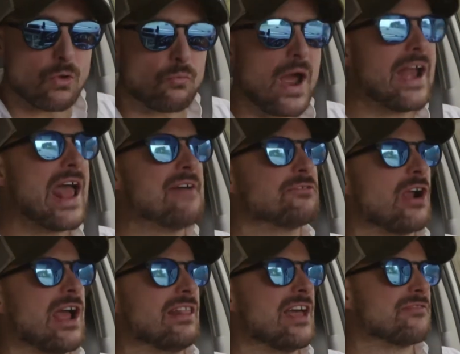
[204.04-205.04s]
right after
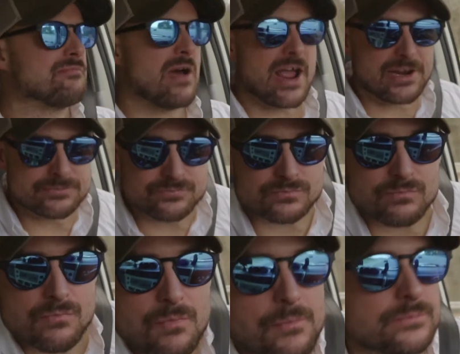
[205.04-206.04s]
I left my
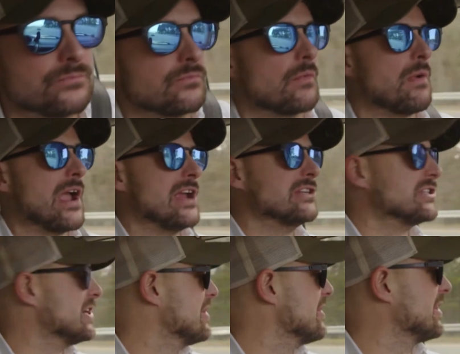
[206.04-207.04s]

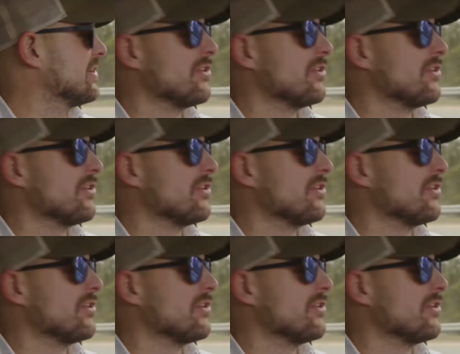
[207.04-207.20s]
engineering